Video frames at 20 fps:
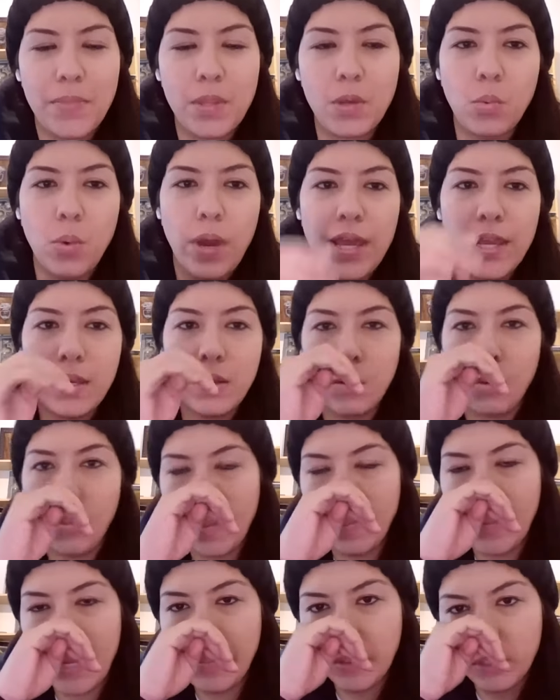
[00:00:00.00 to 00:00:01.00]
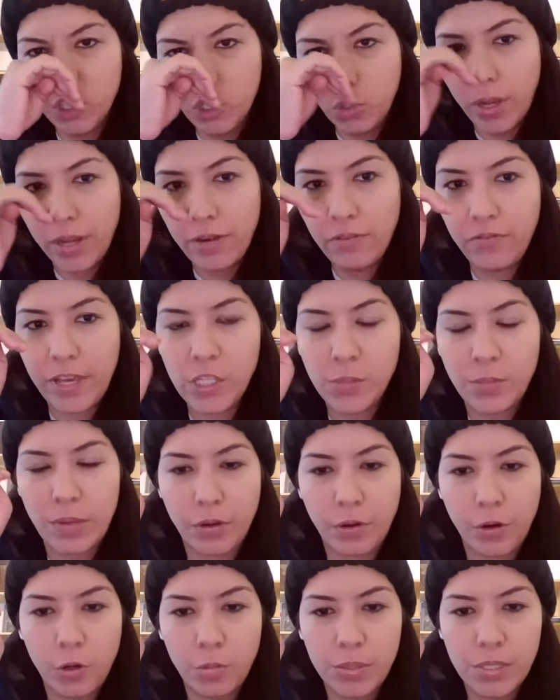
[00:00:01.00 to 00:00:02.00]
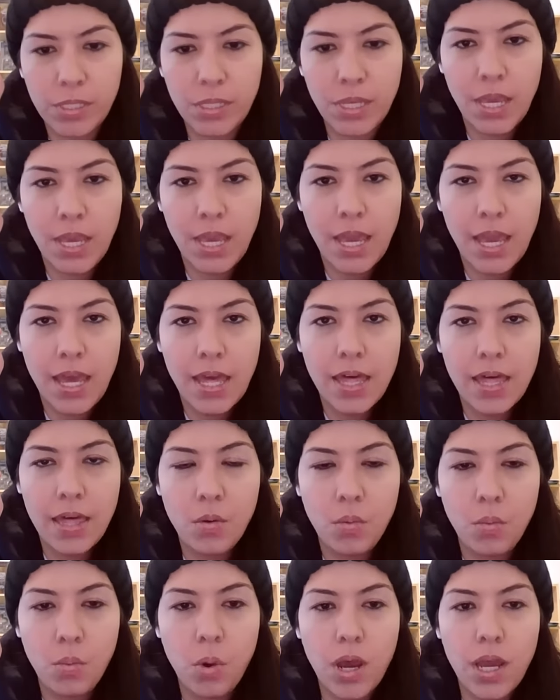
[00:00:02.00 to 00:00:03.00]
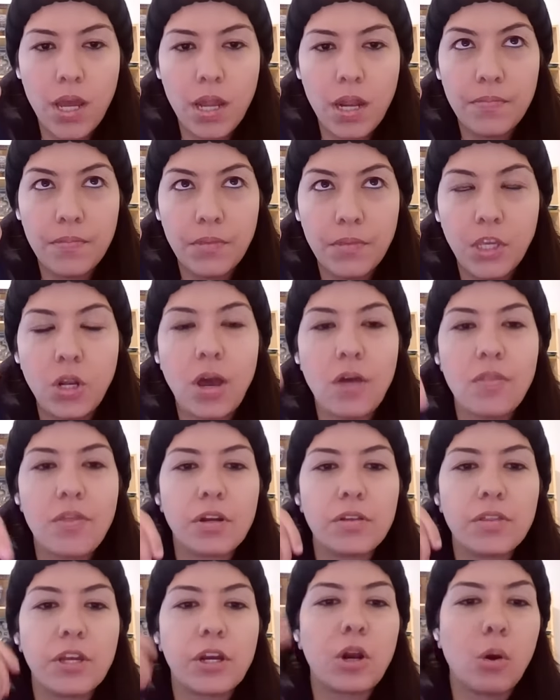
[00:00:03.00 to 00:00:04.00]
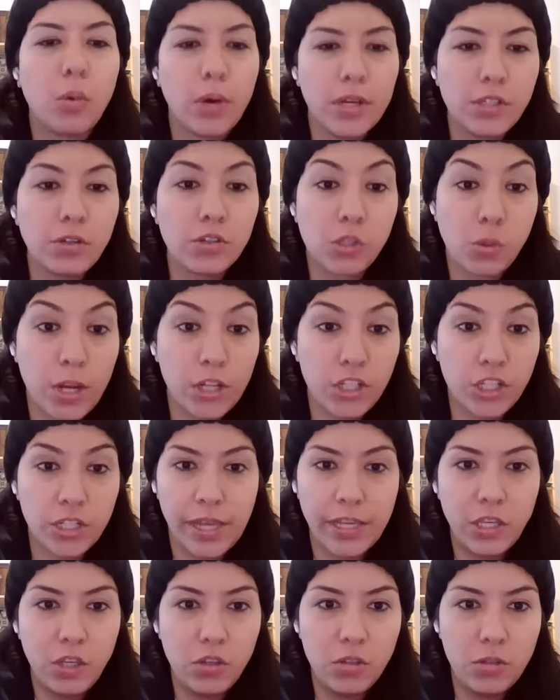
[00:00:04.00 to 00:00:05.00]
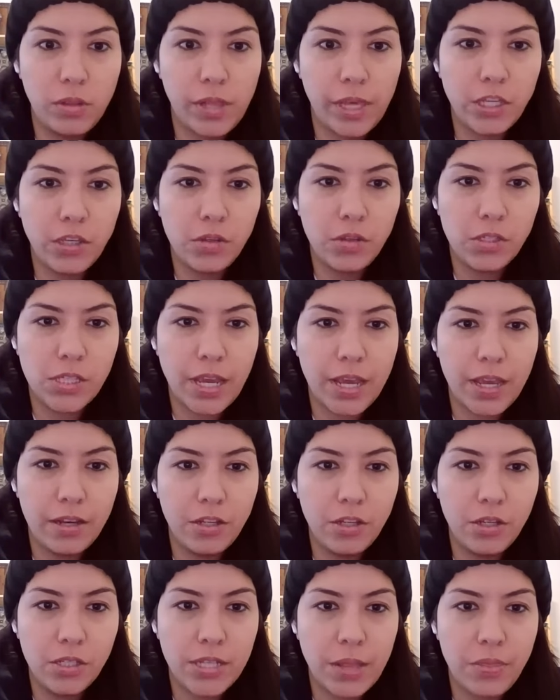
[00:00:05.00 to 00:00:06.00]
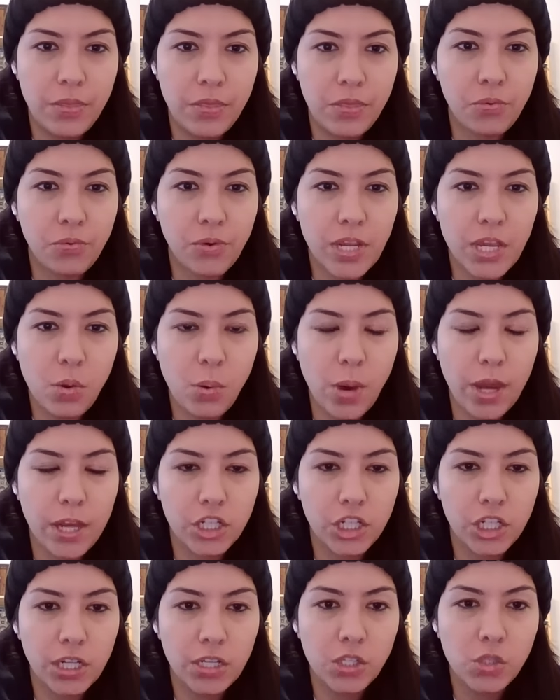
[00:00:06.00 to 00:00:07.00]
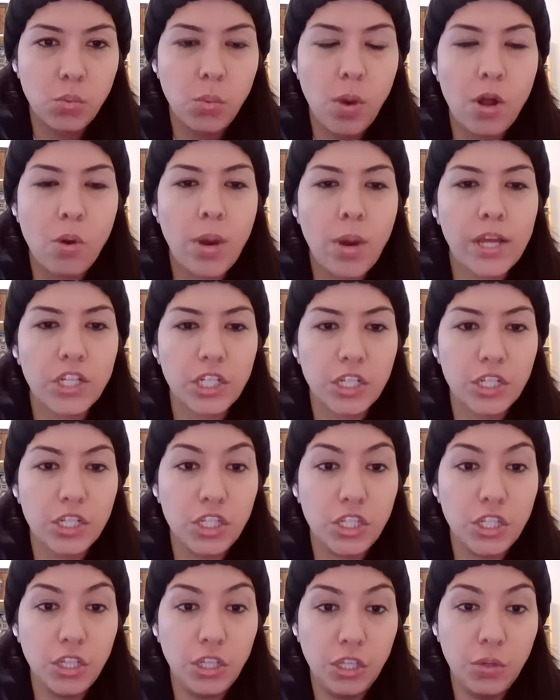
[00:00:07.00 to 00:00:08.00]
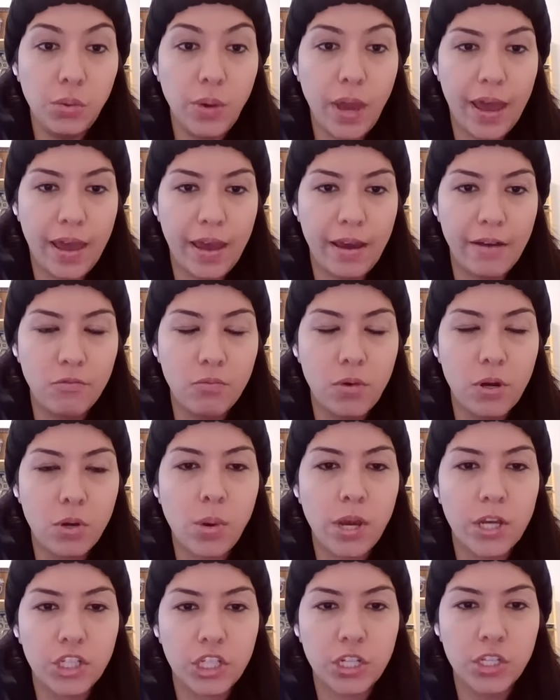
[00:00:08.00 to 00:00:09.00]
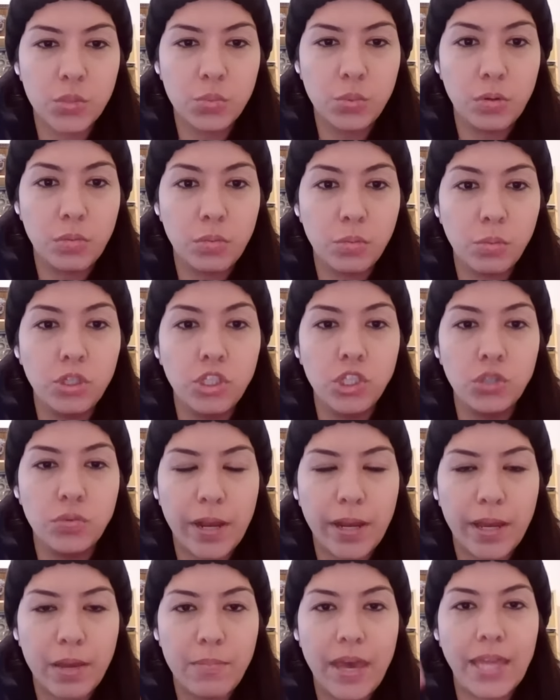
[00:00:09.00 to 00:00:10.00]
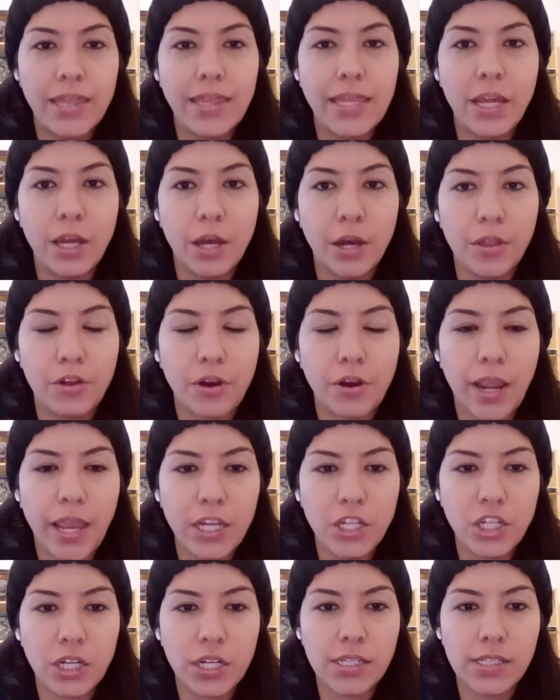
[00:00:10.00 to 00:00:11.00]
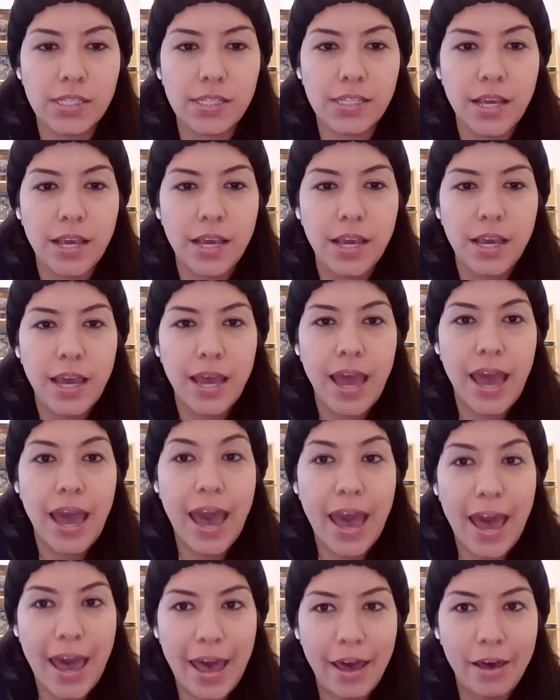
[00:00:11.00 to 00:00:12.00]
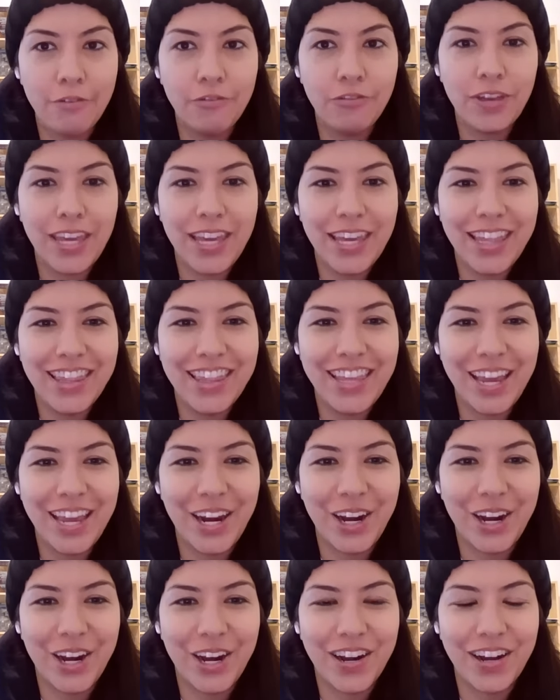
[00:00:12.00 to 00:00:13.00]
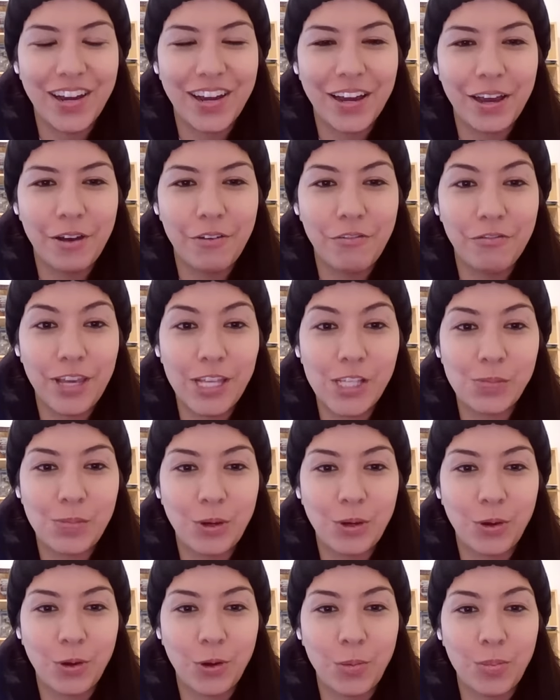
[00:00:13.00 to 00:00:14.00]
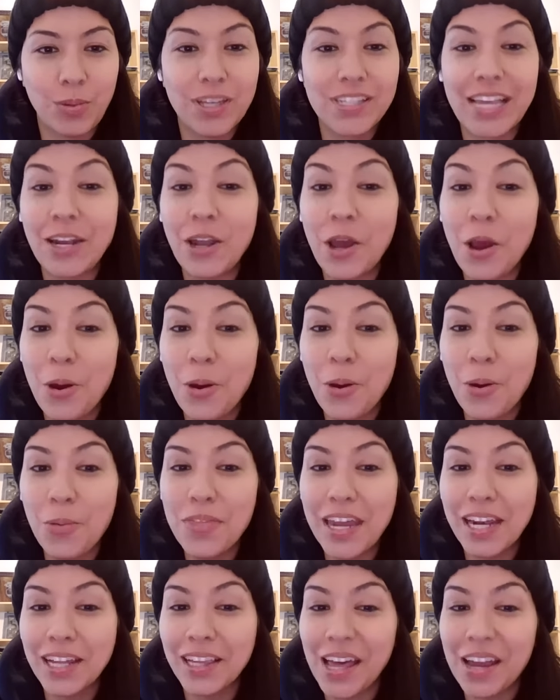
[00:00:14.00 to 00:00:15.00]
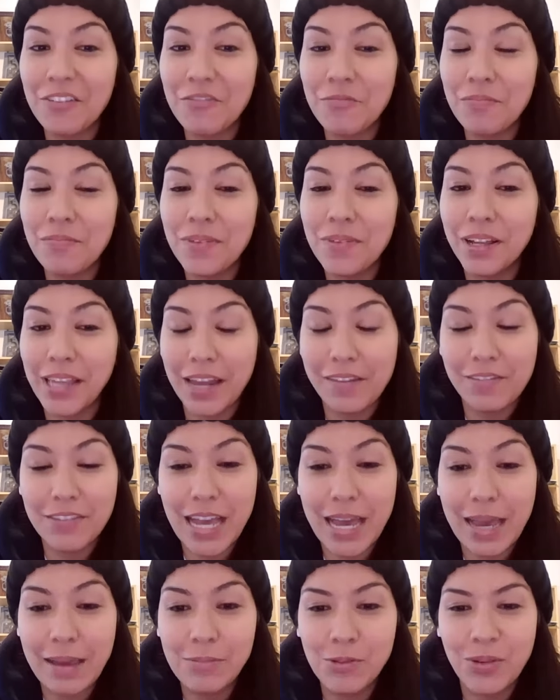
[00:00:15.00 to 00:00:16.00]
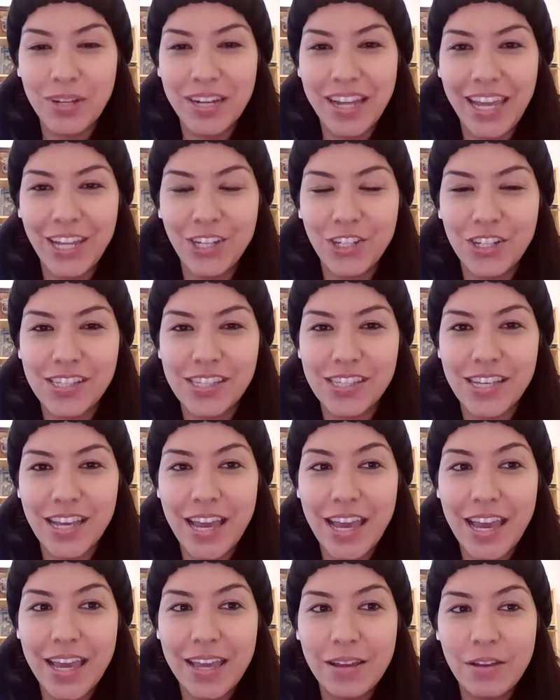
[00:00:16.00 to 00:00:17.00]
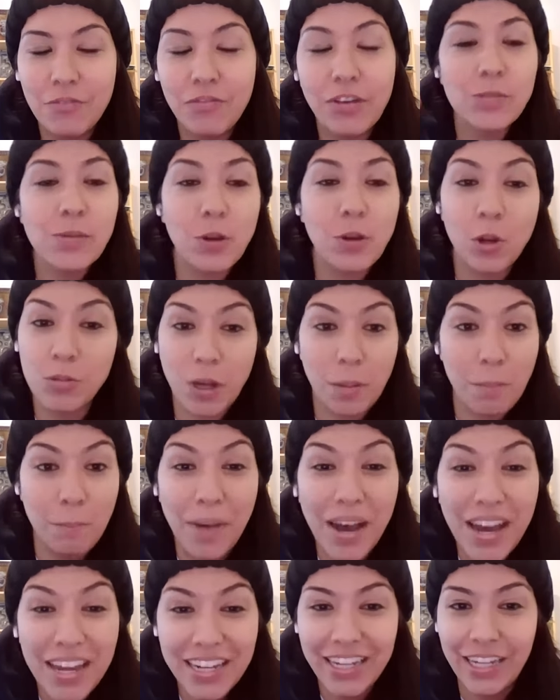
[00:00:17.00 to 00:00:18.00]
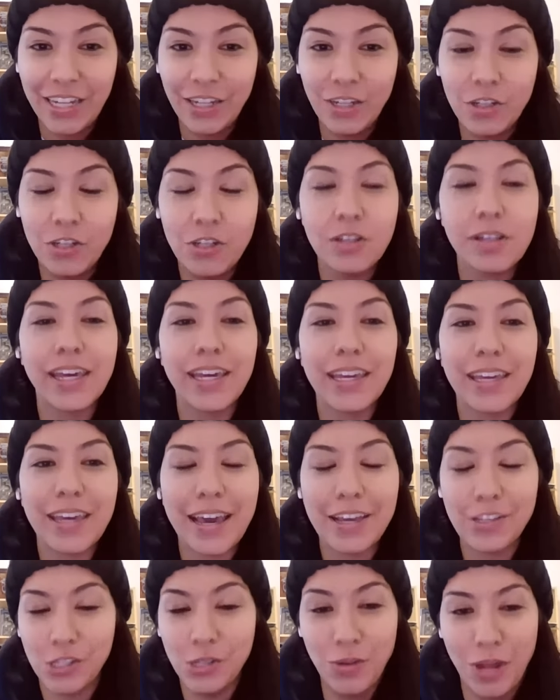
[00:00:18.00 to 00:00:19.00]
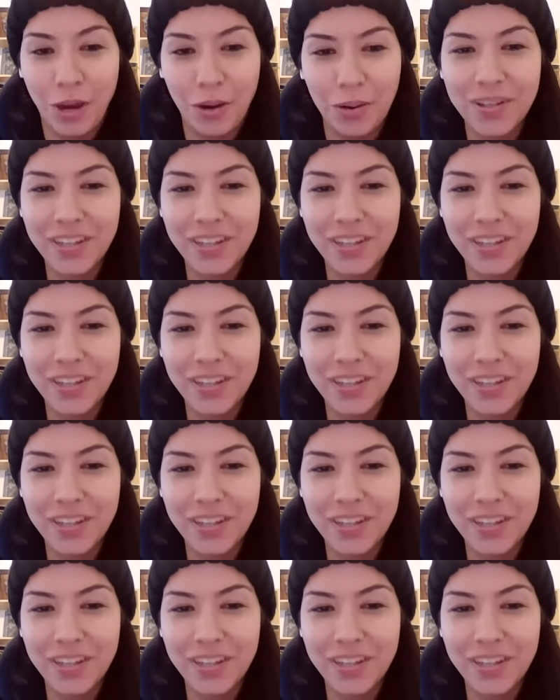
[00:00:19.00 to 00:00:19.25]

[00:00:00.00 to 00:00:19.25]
When when people join Facebook groups, what you know there there are always those questions like you like you said you said three questions what questions do you have what questions w- would you recommend that other agents have in their uh, facebook group because i know that a lot of a lot of times when agents facebook groups are money like as you know